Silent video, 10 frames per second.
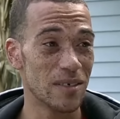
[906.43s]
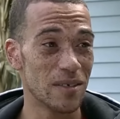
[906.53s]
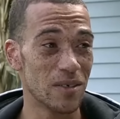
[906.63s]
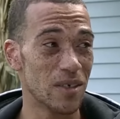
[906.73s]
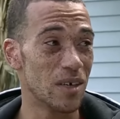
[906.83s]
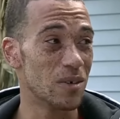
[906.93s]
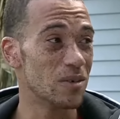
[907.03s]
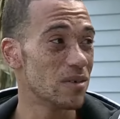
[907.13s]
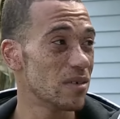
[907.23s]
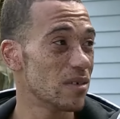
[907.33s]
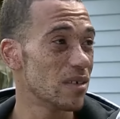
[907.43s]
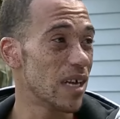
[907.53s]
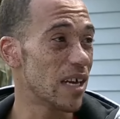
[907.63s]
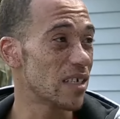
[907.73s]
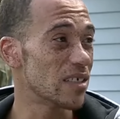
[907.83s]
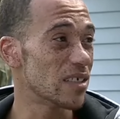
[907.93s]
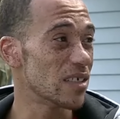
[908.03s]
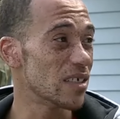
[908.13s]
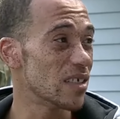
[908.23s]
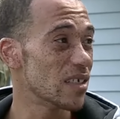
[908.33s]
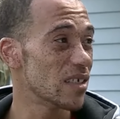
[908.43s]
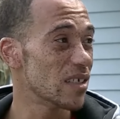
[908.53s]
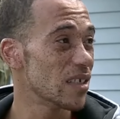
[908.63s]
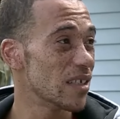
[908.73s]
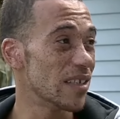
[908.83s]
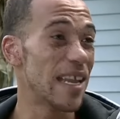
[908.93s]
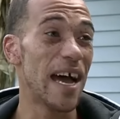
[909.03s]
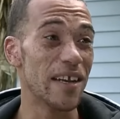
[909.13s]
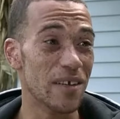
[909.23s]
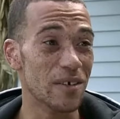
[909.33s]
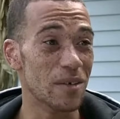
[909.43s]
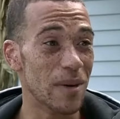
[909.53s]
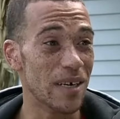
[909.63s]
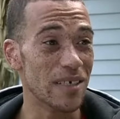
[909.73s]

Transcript: You know, how could she not know about